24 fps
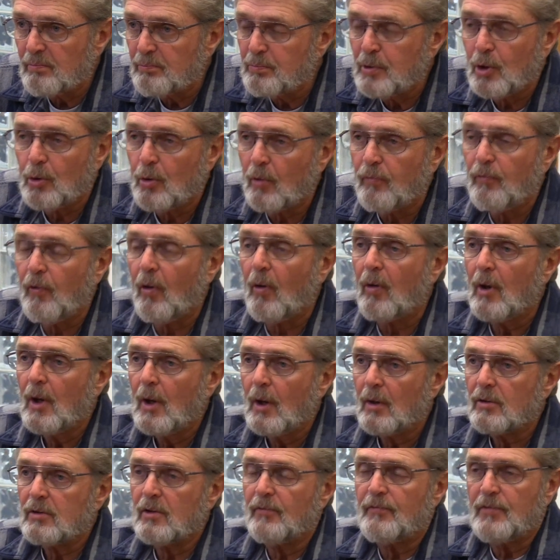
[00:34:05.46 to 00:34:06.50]
beautiful.
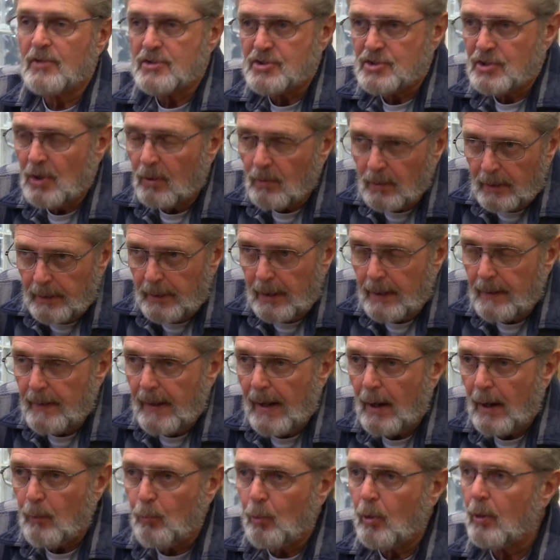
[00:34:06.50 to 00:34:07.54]
The facility
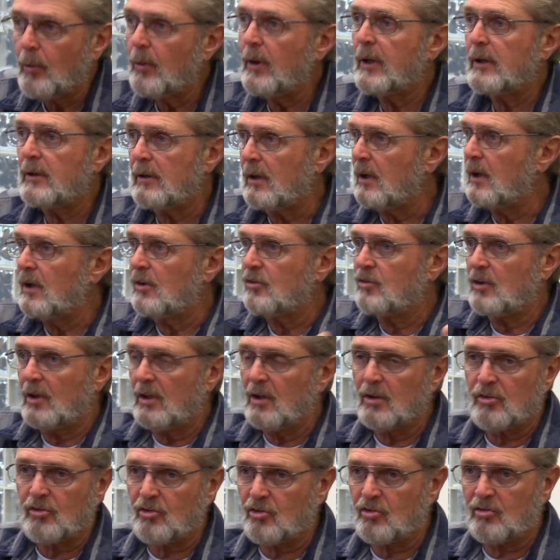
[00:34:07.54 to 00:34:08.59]
that we're in
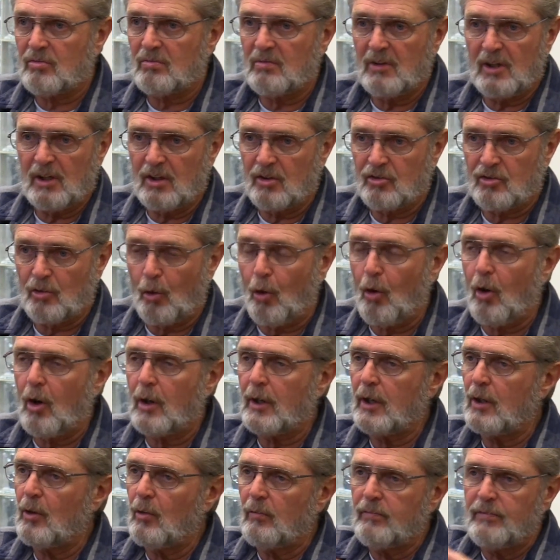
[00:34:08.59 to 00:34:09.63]
is
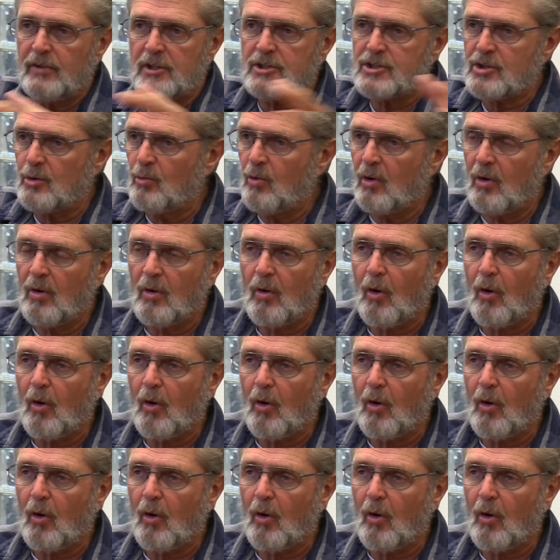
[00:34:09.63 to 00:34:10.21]
audio visual.